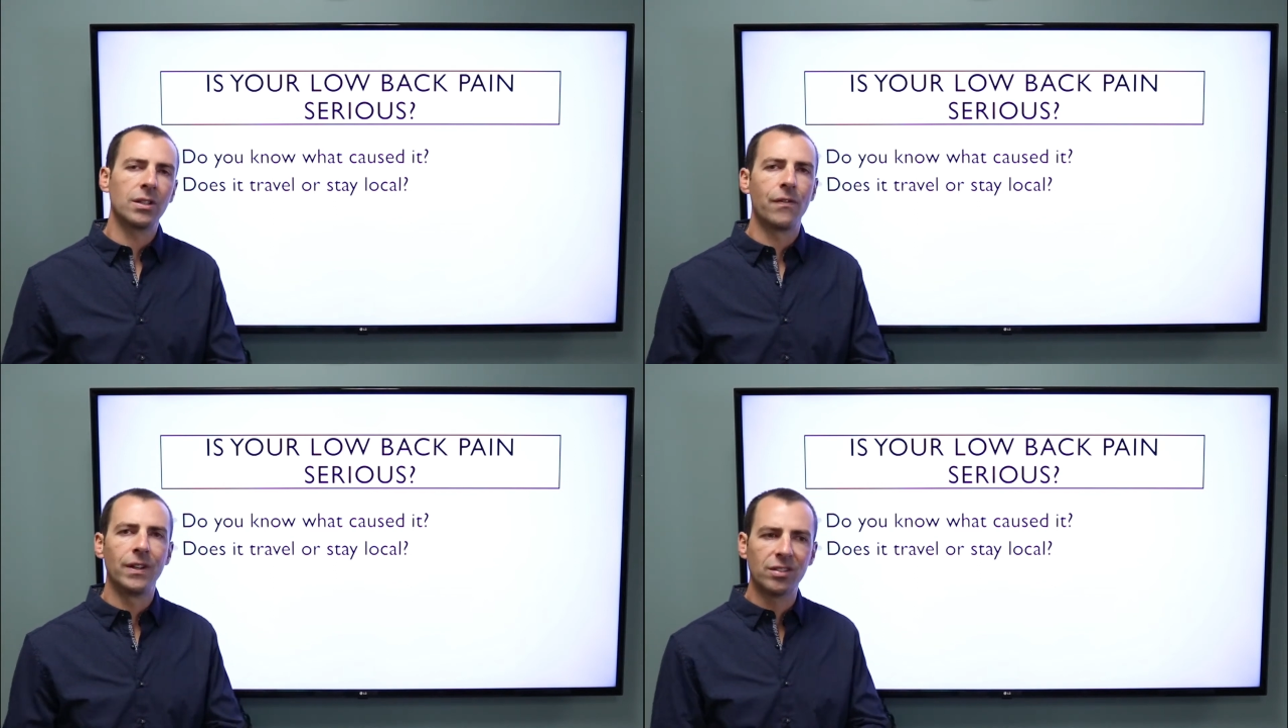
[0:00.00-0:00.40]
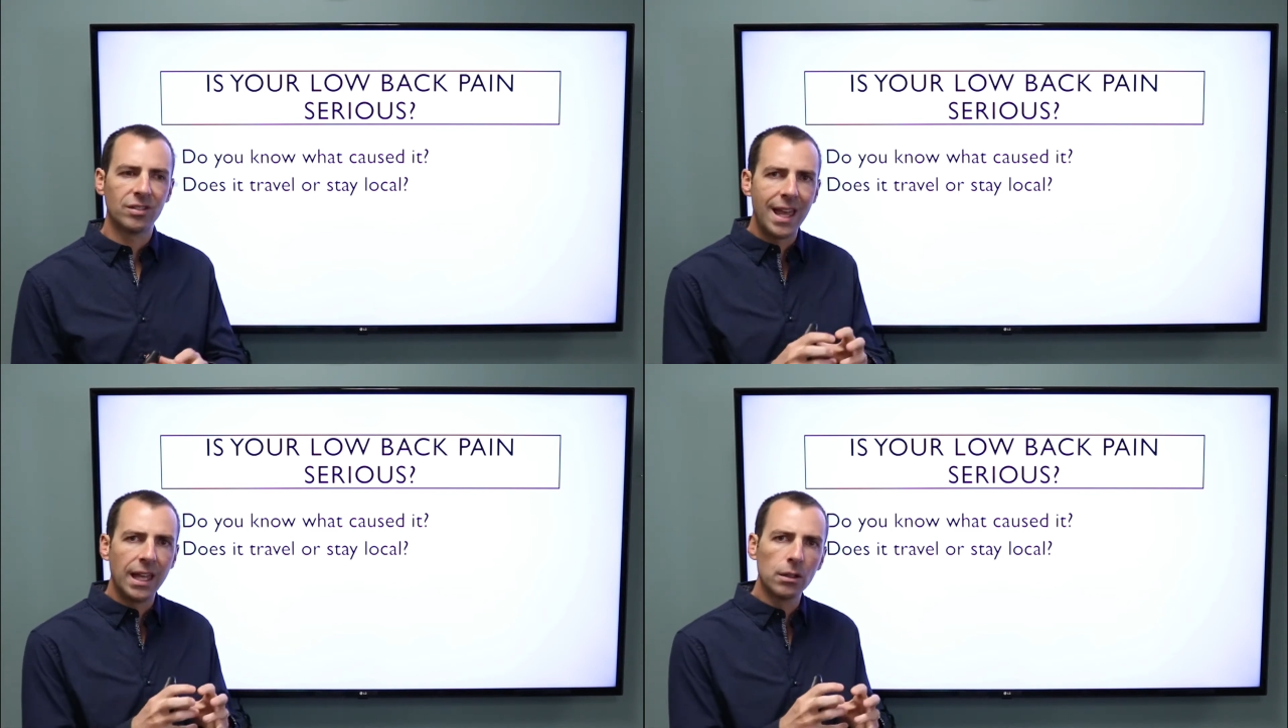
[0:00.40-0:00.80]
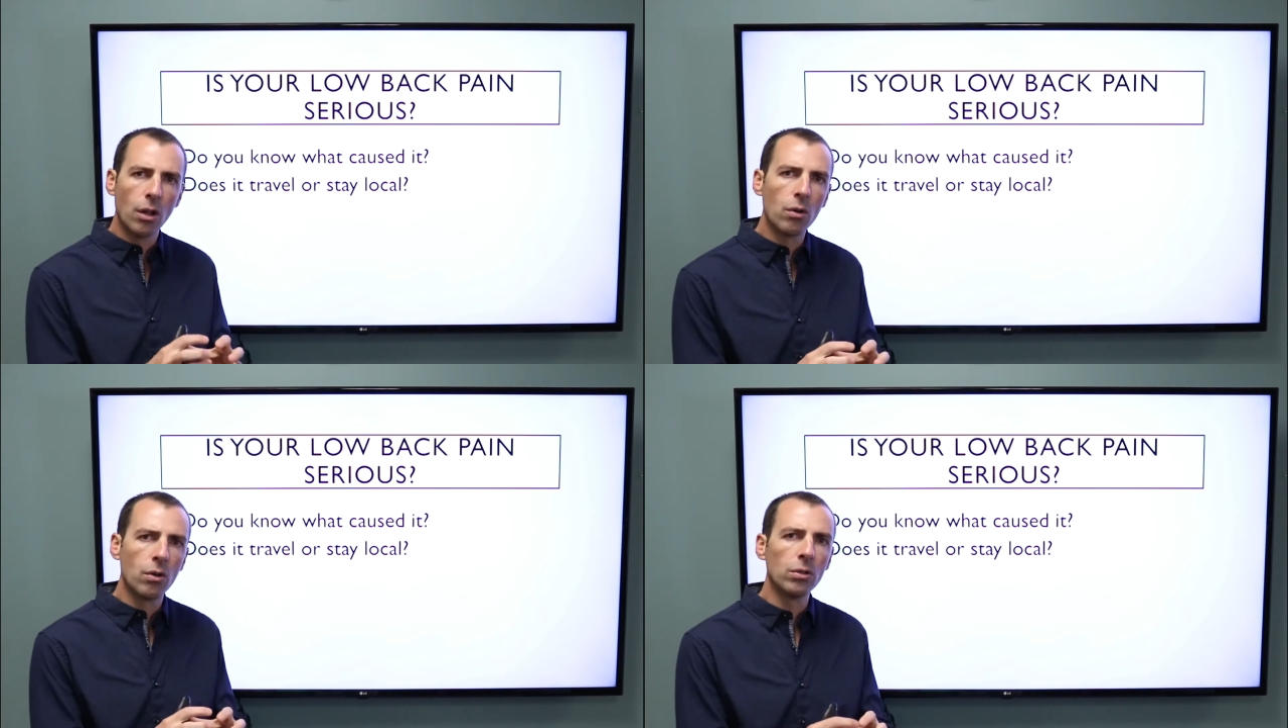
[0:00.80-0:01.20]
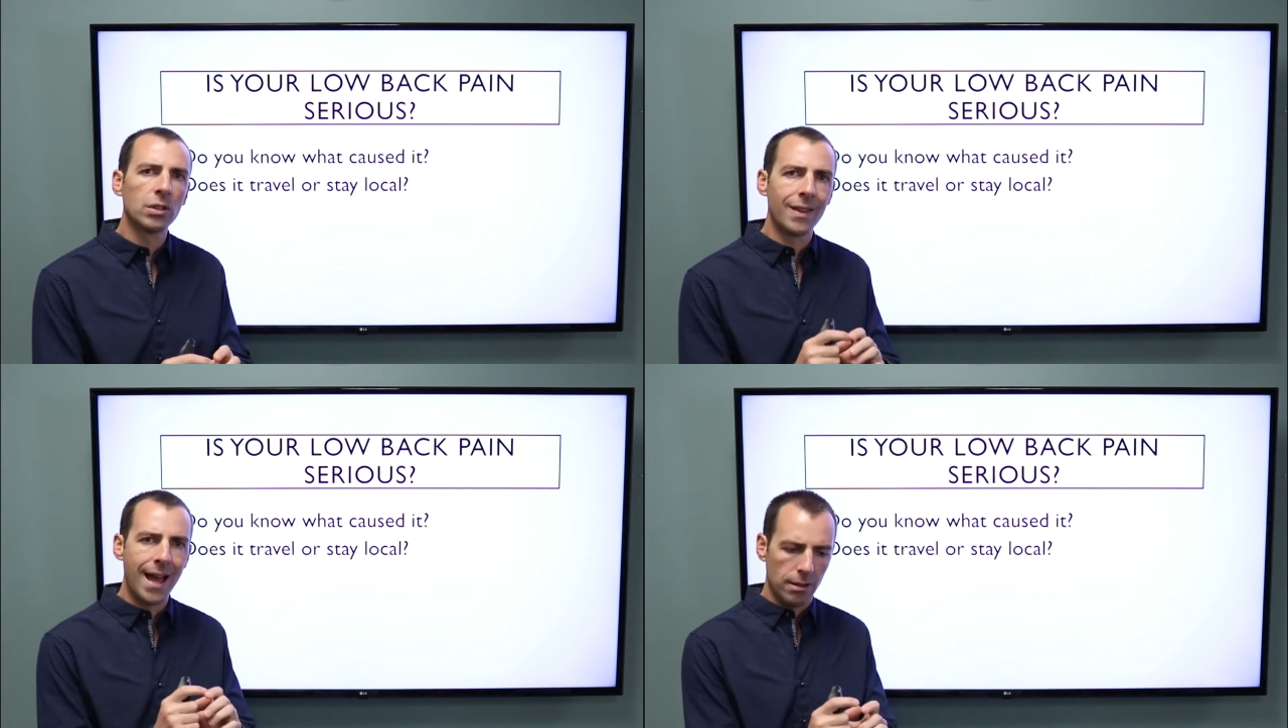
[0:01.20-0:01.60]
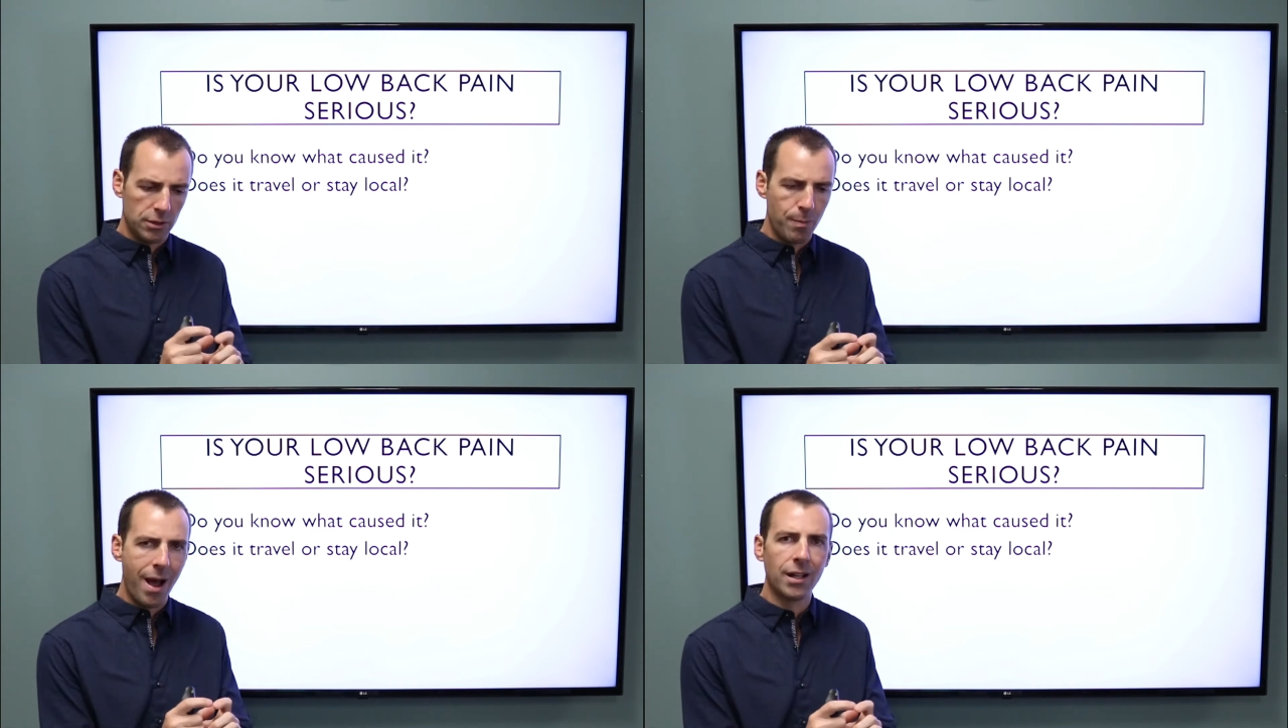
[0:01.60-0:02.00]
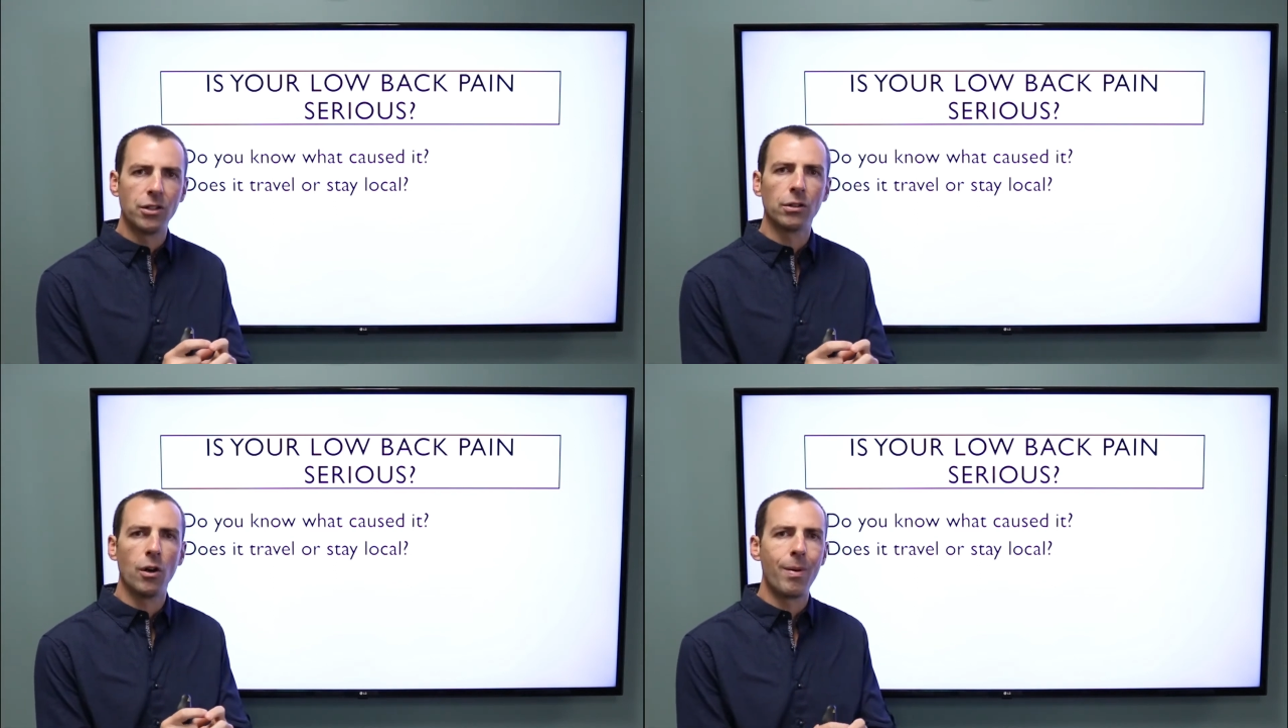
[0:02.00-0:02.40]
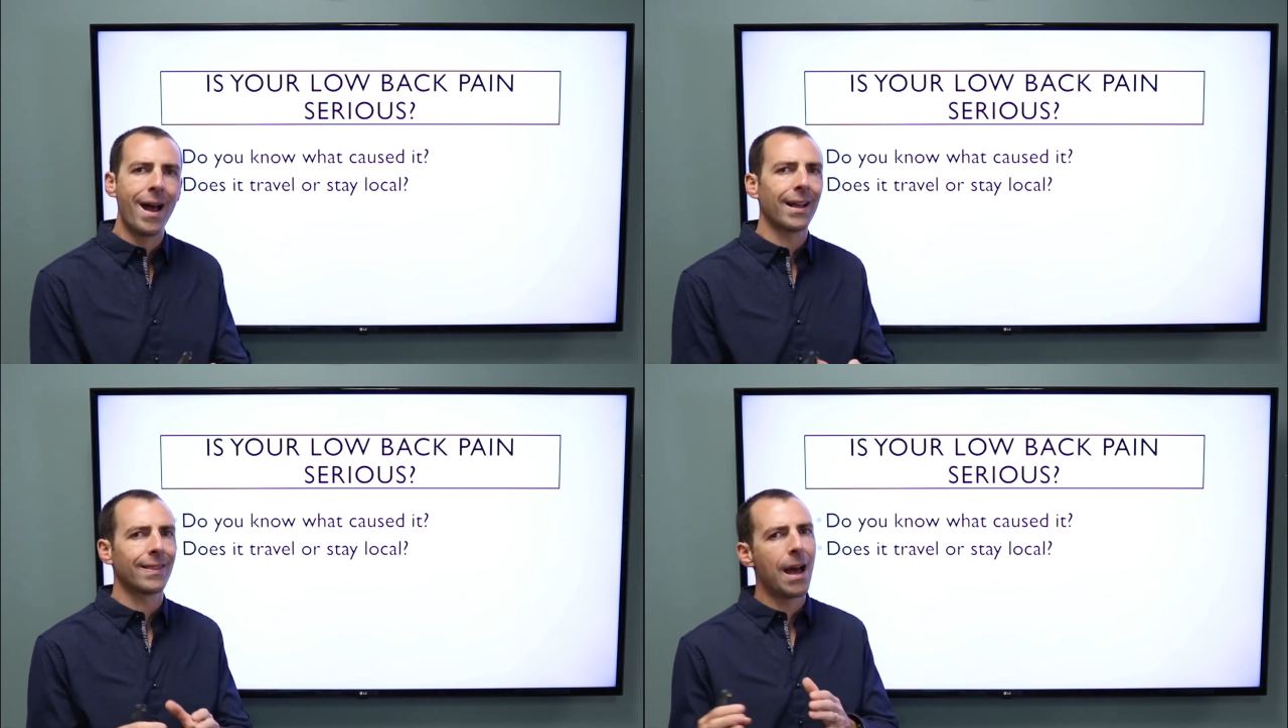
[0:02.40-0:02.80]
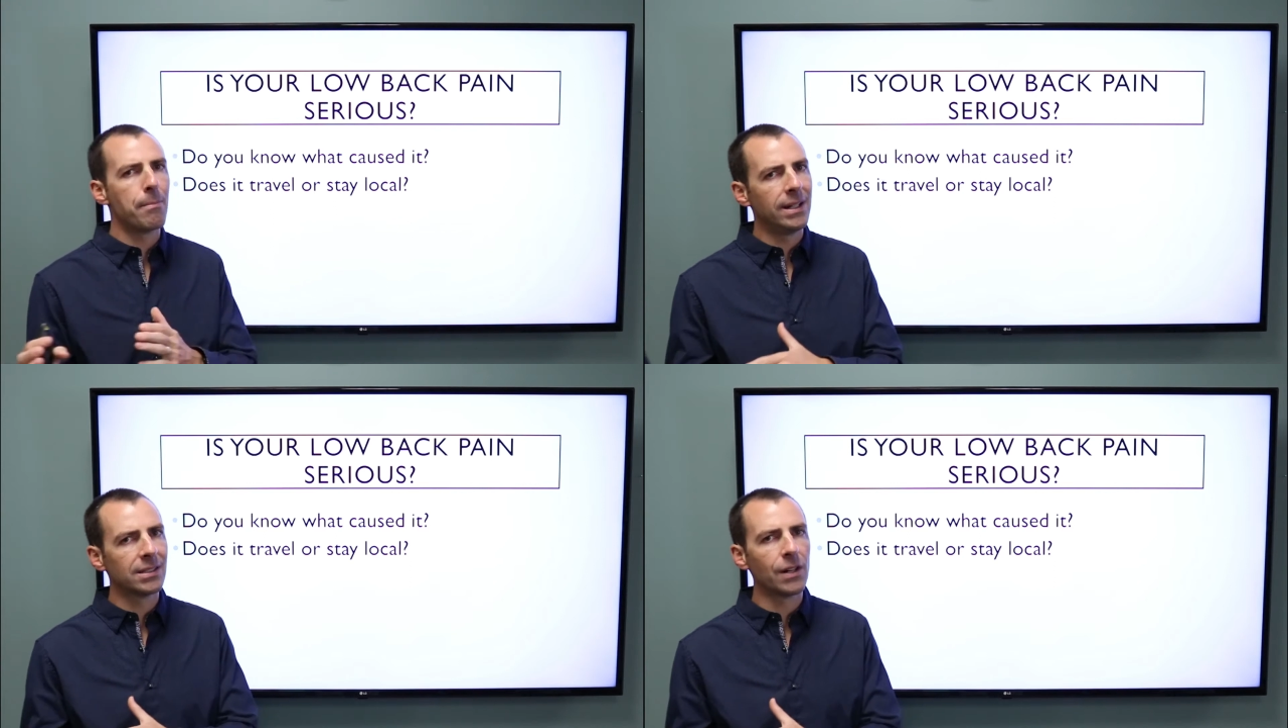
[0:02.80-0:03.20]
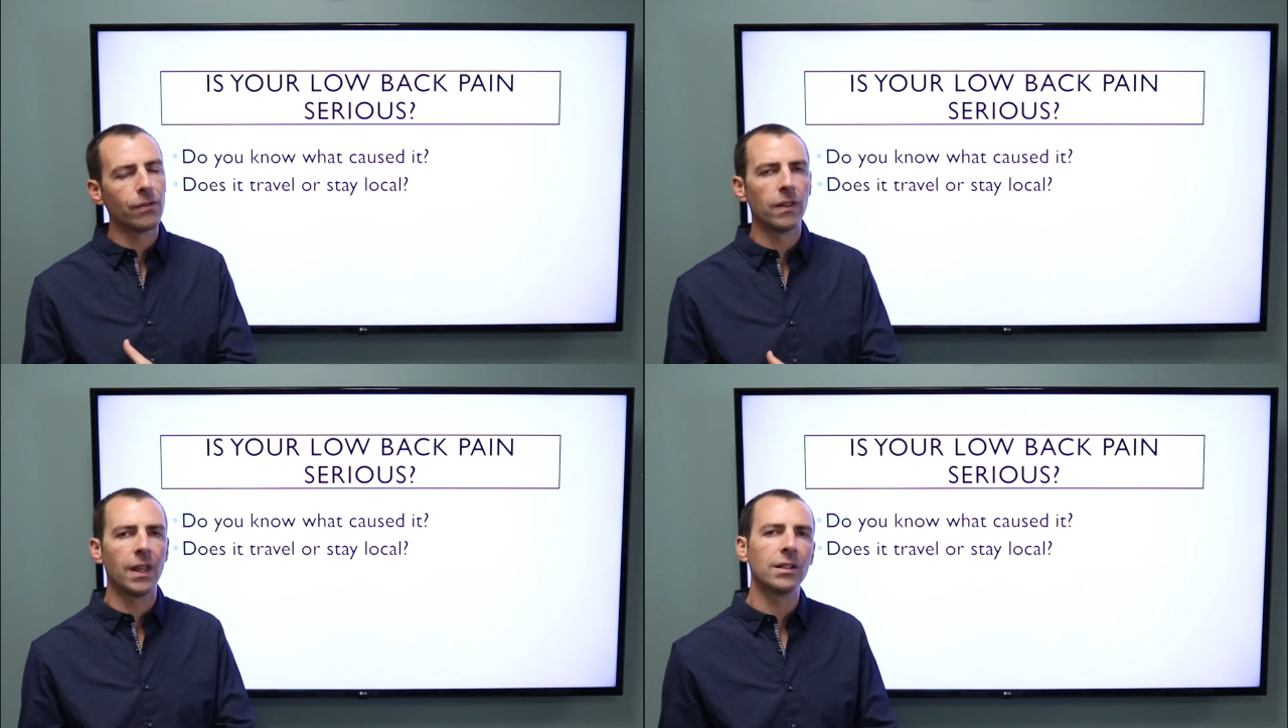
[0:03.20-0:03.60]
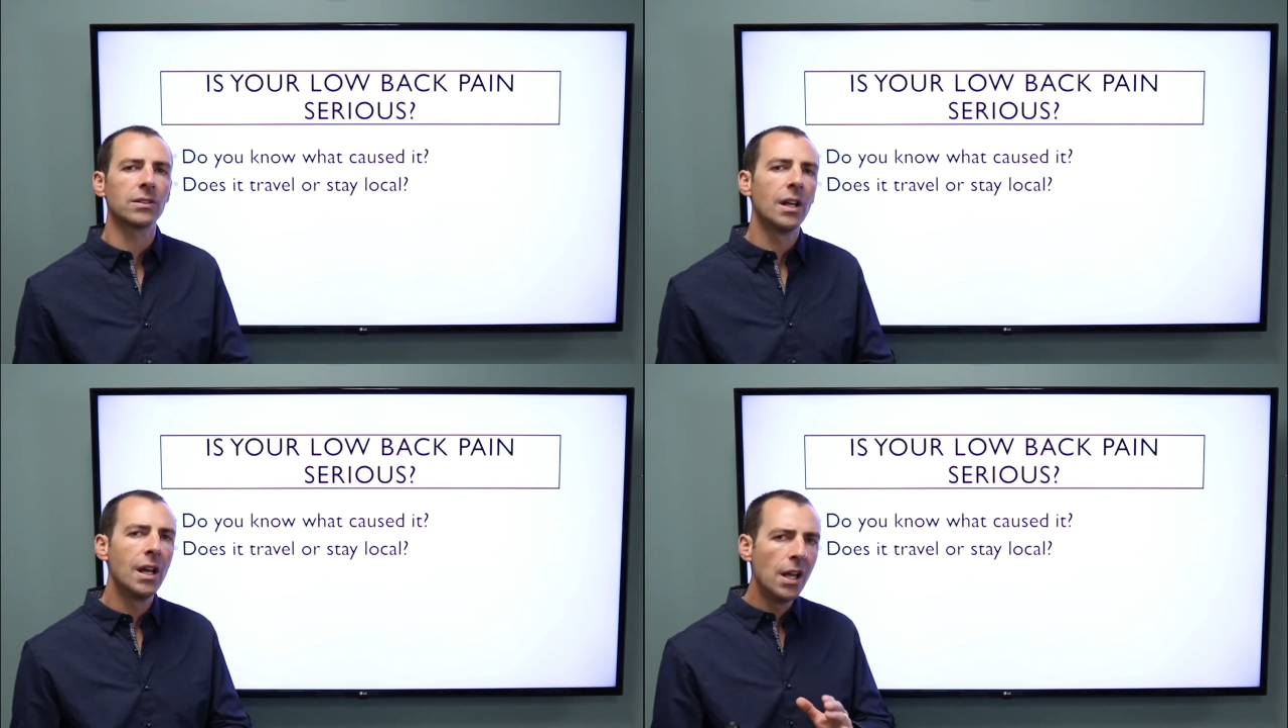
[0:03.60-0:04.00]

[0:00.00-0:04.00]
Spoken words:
If it's staying local to that spot in your low back, that means different things.